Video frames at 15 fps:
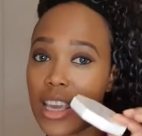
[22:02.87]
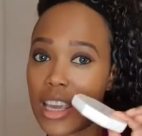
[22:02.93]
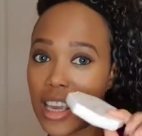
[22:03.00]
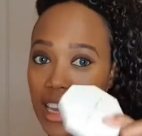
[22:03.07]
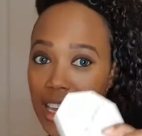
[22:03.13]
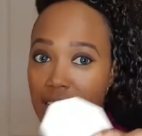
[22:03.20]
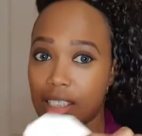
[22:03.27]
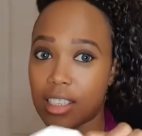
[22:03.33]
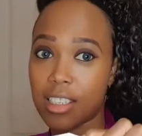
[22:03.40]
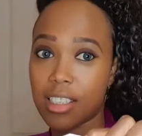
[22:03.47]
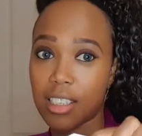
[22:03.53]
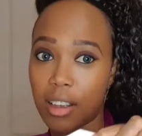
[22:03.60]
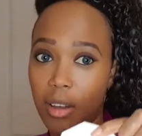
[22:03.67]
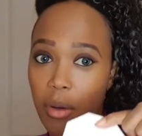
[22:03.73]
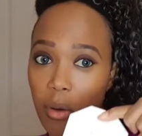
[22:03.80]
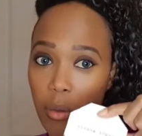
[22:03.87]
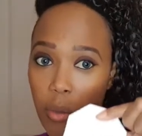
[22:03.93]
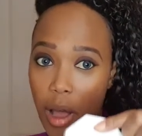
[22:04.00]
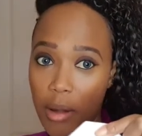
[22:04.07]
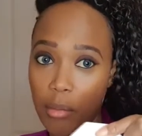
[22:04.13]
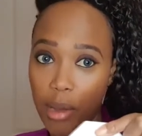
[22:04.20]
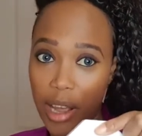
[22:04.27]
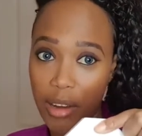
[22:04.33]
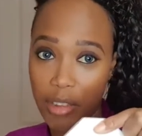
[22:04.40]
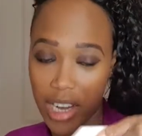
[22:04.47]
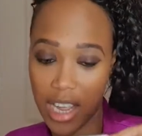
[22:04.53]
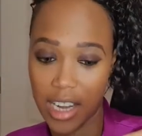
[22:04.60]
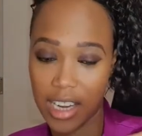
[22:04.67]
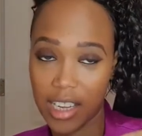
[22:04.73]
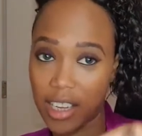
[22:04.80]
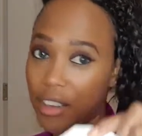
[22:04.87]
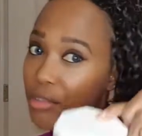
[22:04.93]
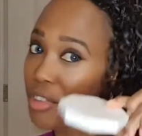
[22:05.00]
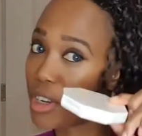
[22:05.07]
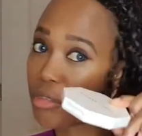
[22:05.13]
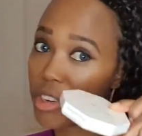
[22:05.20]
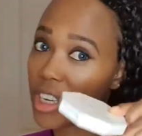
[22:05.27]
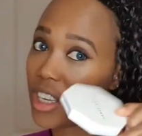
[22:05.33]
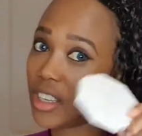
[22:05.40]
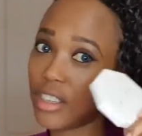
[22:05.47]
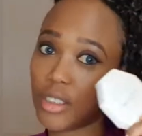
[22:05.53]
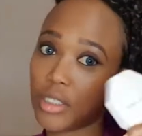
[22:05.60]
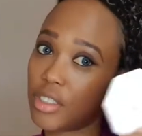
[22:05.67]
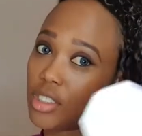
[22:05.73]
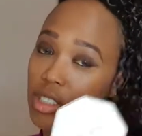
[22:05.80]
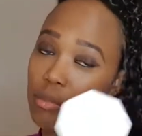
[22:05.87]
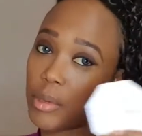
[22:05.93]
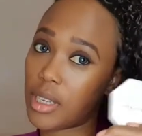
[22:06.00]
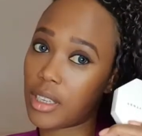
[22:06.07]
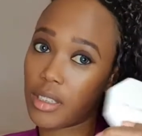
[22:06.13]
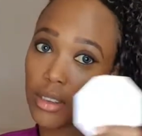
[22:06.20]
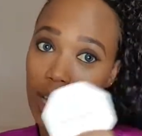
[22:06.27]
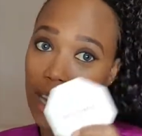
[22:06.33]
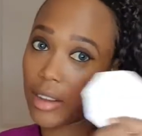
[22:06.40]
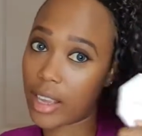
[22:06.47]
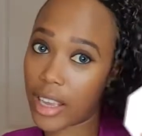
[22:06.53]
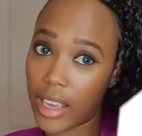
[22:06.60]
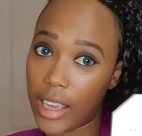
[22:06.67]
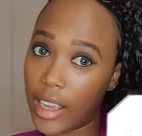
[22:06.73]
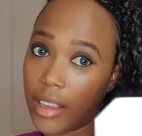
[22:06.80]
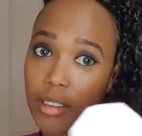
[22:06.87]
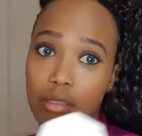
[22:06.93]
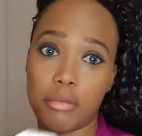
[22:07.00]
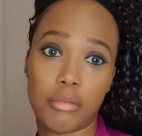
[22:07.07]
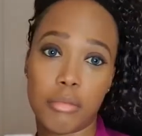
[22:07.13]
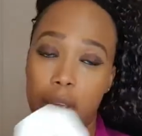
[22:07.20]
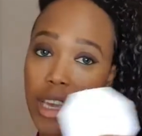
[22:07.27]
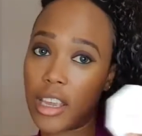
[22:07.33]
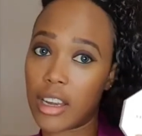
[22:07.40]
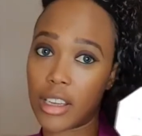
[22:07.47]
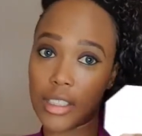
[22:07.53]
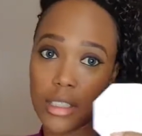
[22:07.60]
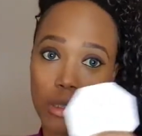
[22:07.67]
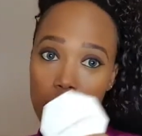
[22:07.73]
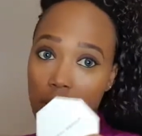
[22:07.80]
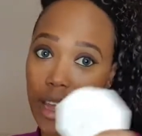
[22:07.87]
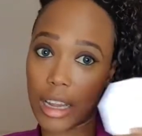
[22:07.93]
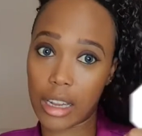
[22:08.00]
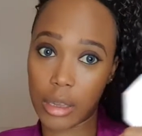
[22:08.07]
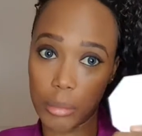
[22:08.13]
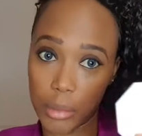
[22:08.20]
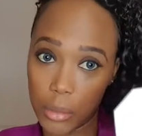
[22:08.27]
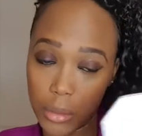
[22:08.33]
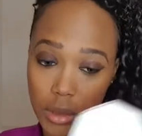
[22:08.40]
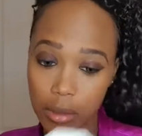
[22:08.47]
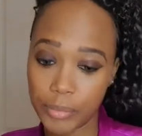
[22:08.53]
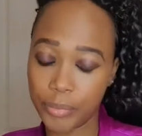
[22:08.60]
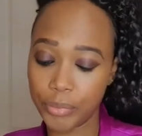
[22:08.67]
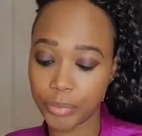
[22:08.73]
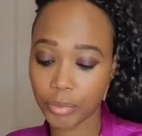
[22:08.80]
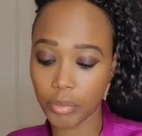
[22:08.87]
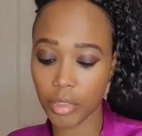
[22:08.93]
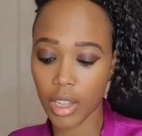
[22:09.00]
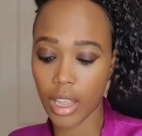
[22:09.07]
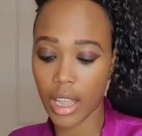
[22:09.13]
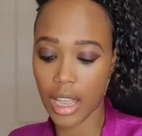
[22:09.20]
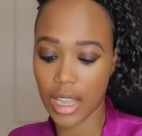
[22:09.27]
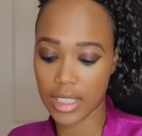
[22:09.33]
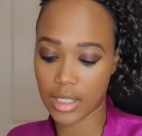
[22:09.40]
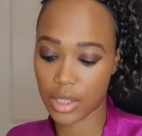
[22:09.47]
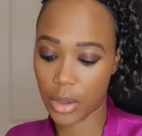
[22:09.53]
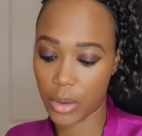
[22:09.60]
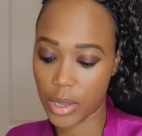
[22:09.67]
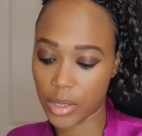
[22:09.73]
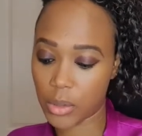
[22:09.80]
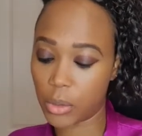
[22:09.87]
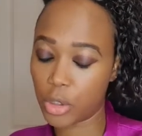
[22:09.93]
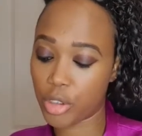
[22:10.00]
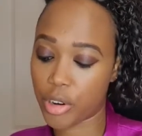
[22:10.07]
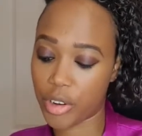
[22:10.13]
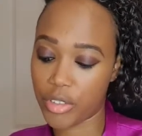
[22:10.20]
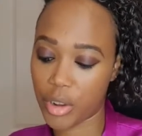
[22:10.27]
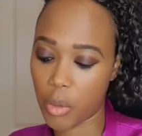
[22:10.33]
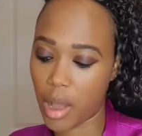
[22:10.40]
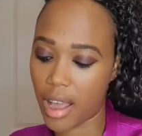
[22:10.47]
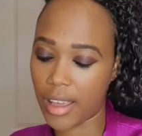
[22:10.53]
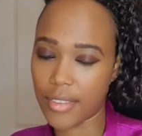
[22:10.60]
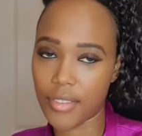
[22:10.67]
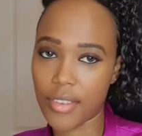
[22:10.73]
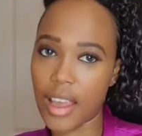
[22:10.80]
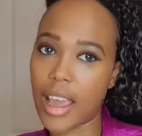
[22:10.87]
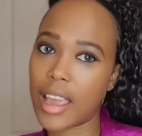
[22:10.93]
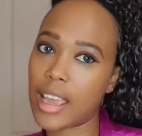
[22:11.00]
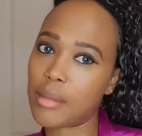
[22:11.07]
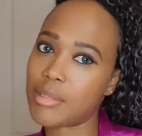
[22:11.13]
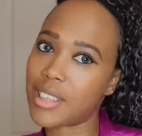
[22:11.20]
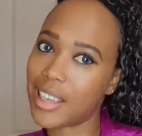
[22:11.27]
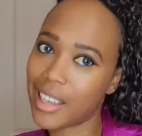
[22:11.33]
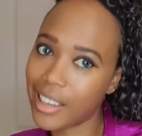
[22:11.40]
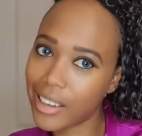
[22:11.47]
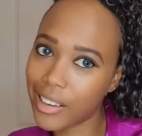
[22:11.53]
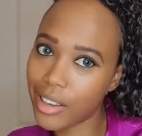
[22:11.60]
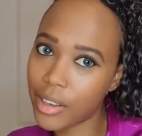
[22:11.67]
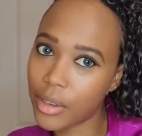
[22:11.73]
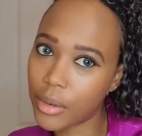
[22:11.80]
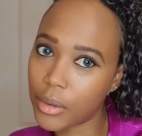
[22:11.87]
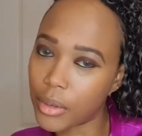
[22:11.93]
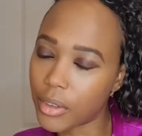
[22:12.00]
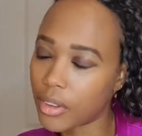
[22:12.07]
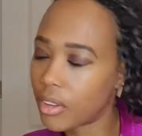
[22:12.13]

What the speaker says: It's one by Rihanna. Riri, you'll just be out here making us look like glitter balls. So it's called Trophy Wife. I am telling you,